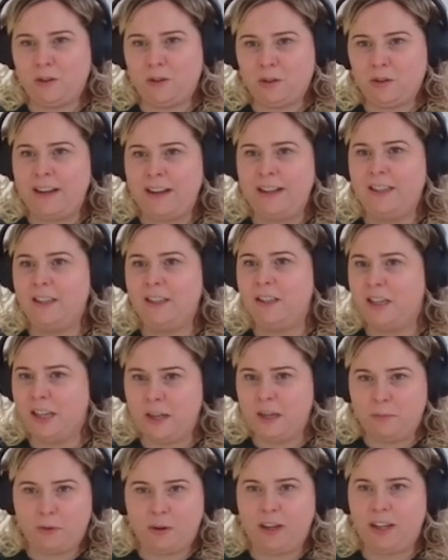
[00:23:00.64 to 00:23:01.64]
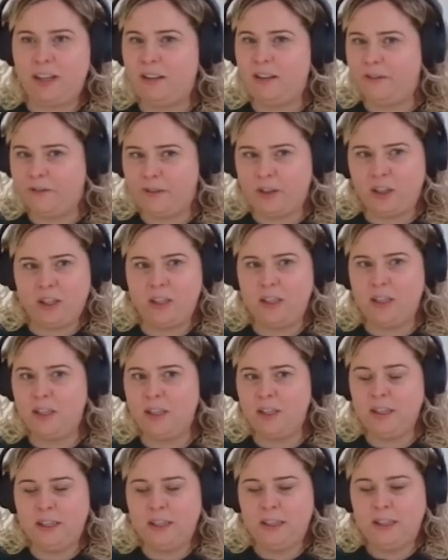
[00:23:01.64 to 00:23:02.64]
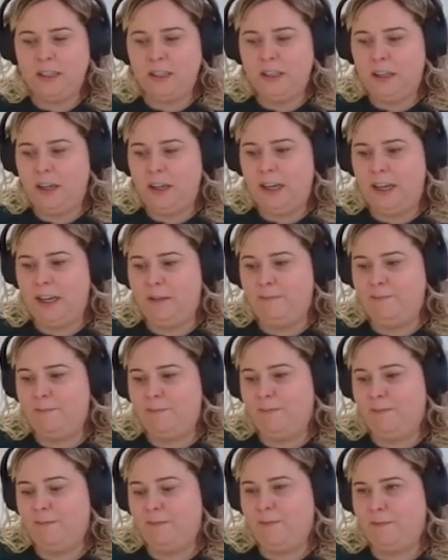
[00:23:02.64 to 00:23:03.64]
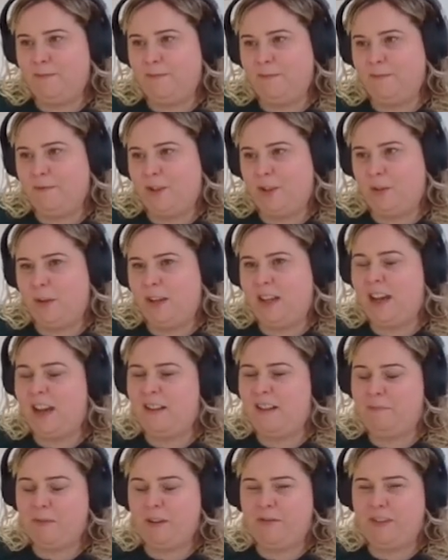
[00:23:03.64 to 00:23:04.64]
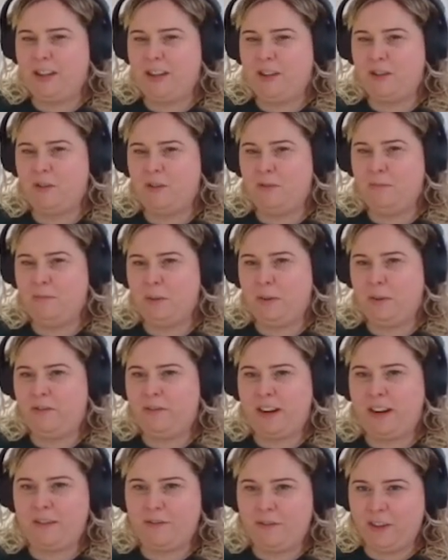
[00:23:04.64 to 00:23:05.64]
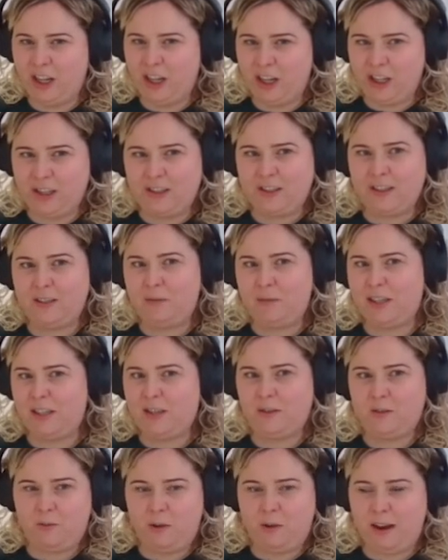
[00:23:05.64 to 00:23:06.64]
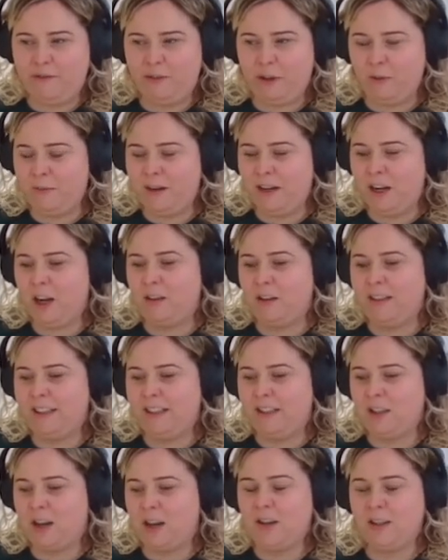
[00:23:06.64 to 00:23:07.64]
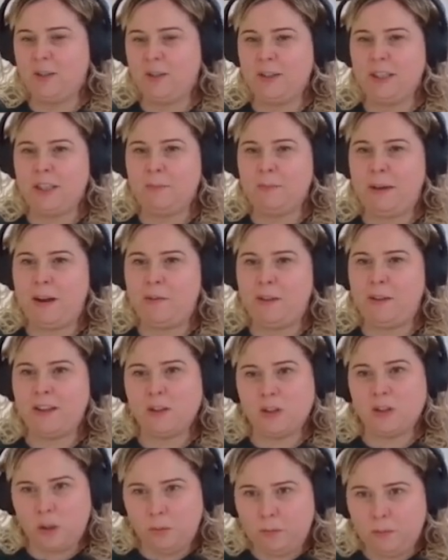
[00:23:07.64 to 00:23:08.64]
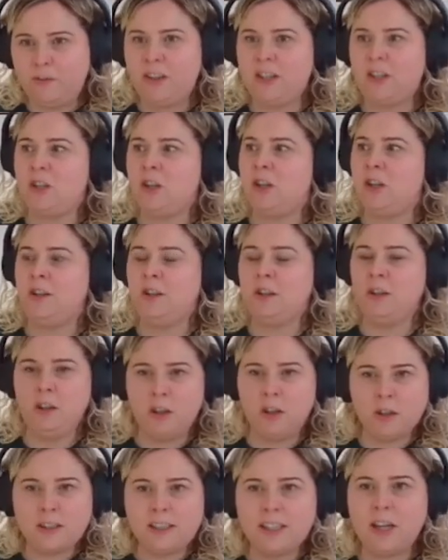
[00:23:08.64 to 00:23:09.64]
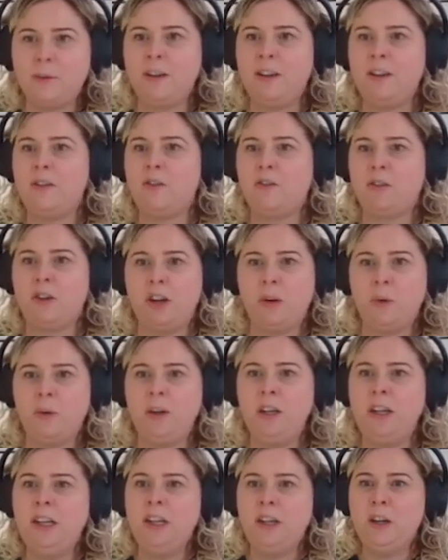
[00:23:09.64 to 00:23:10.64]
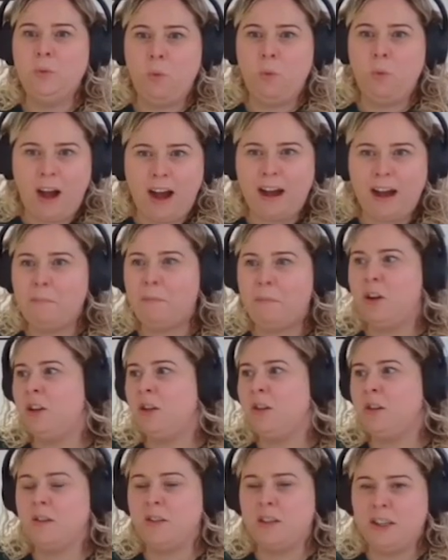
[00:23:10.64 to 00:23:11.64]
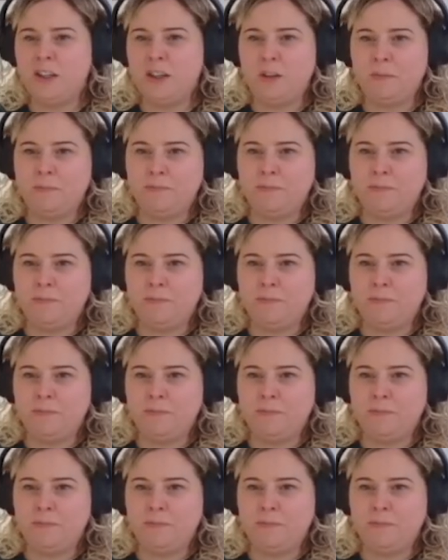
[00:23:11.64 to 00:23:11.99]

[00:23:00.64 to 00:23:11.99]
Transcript: about trying to debrief. And so we have professional midwifery advocates, which quite a few of my colleagues are. So it's about that supervision and closely going through what happened,